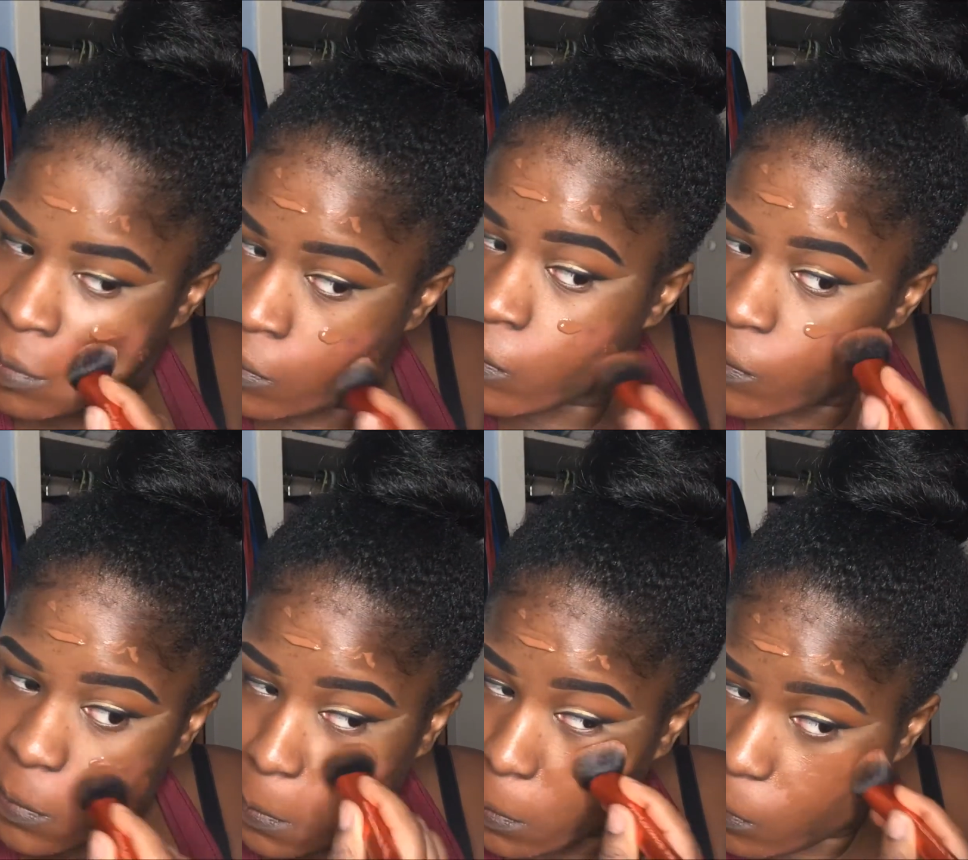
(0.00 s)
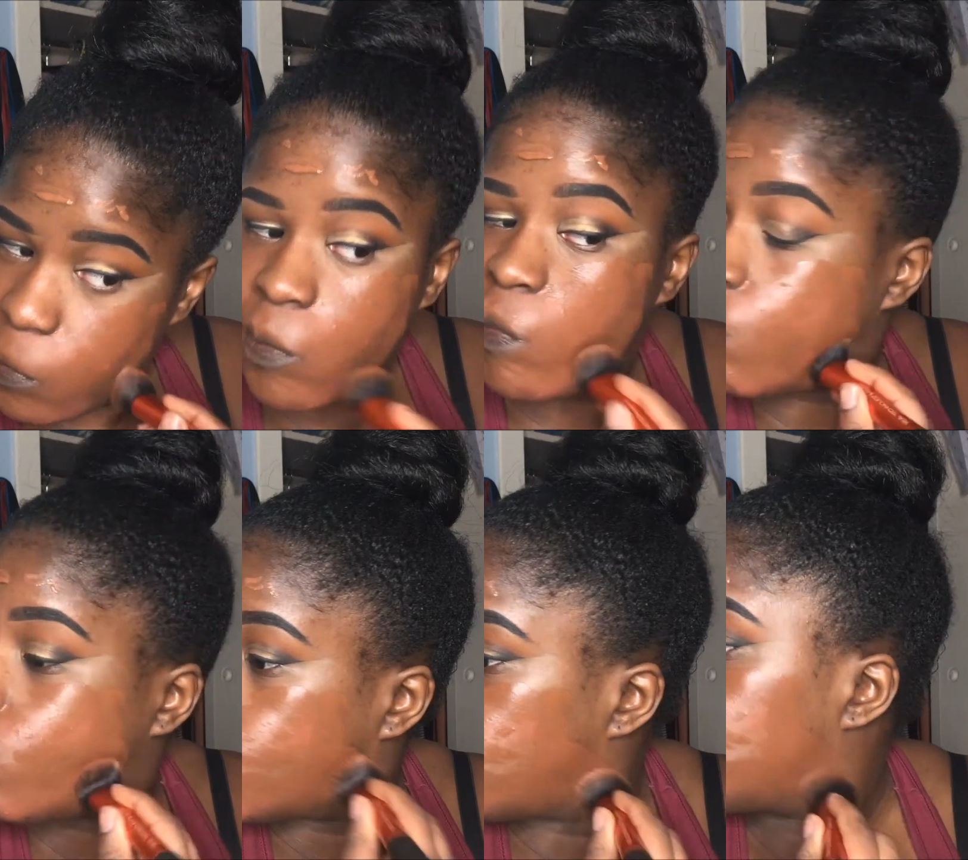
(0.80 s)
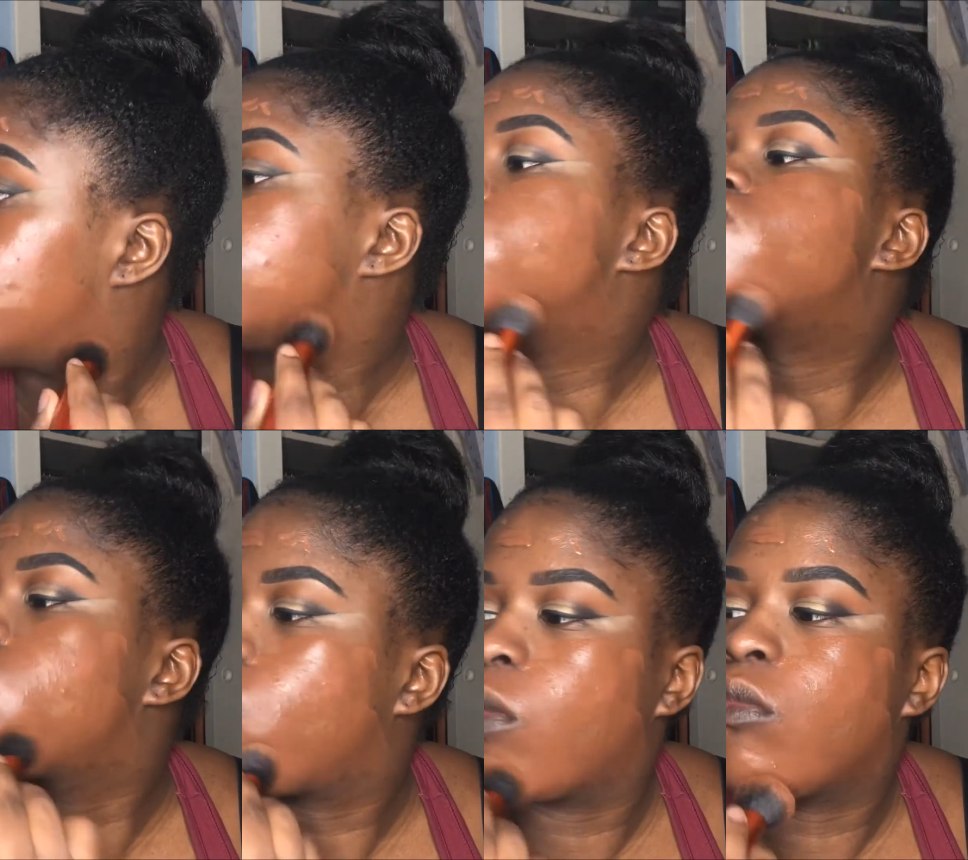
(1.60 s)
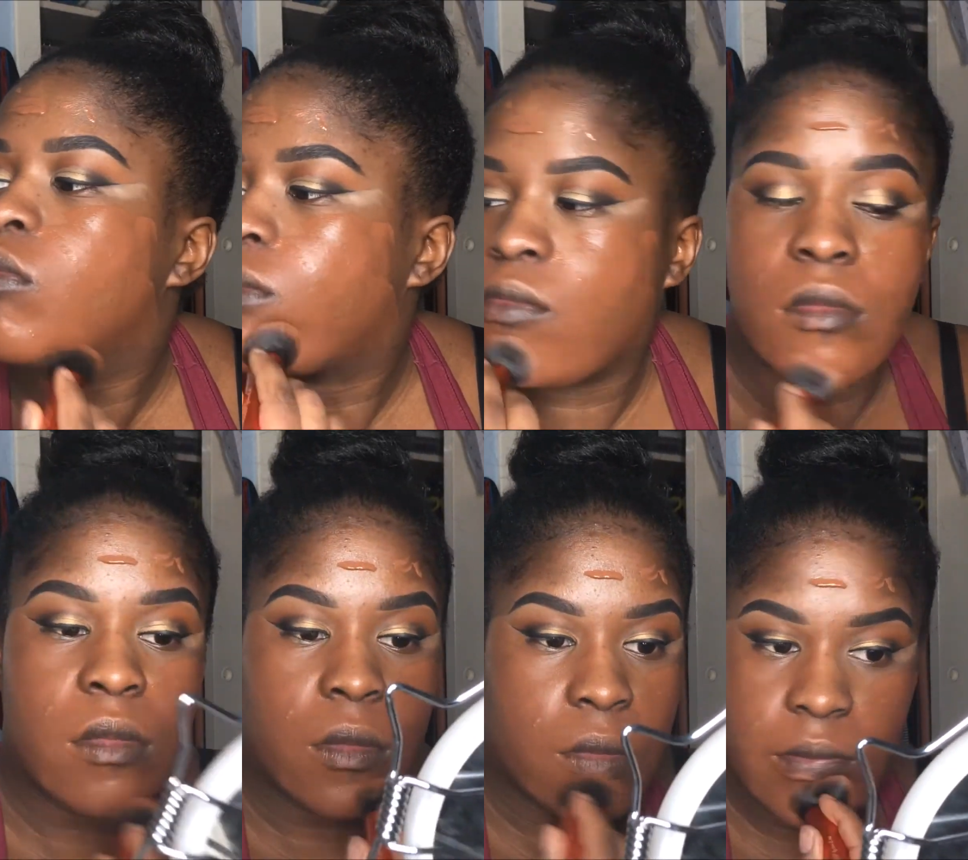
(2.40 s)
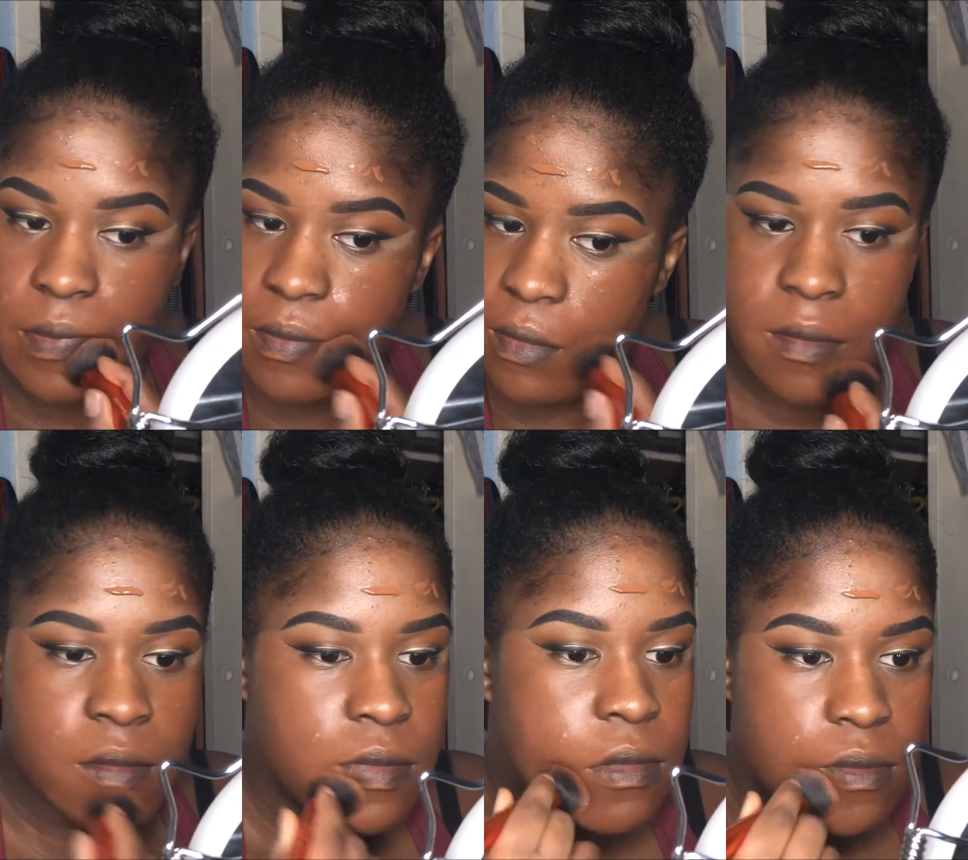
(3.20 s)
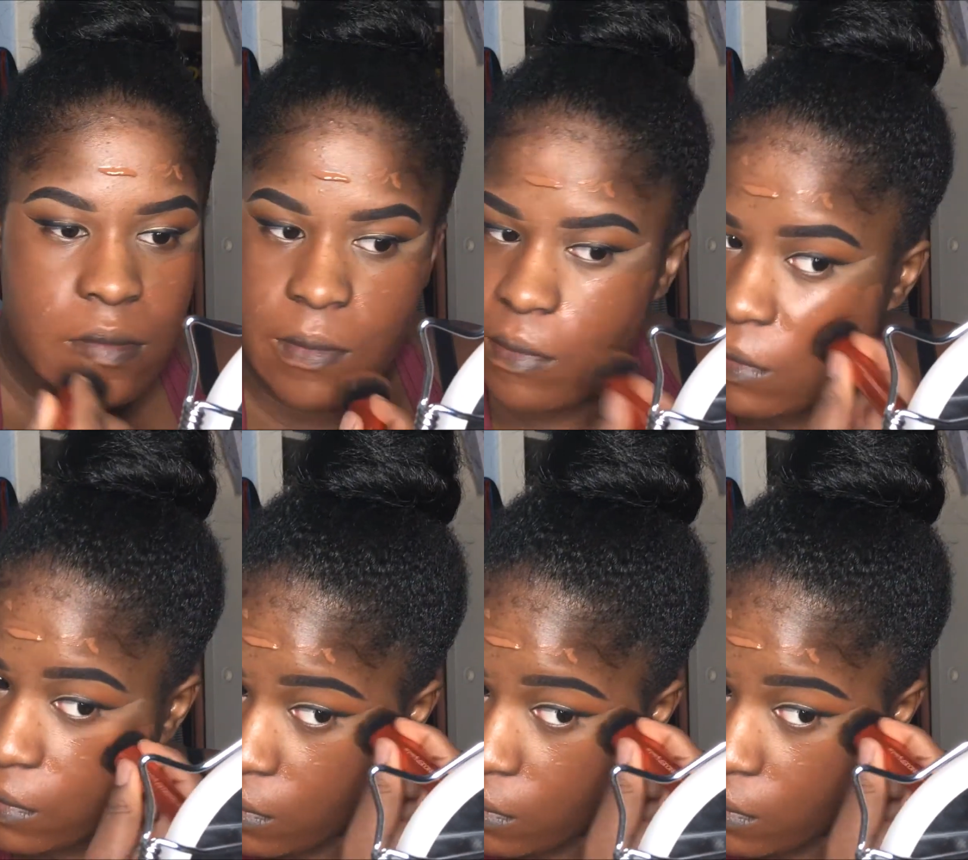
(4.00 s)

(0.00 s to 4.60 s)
It's a drugstore foundation, which is obviously drugstore, it's not that expensive.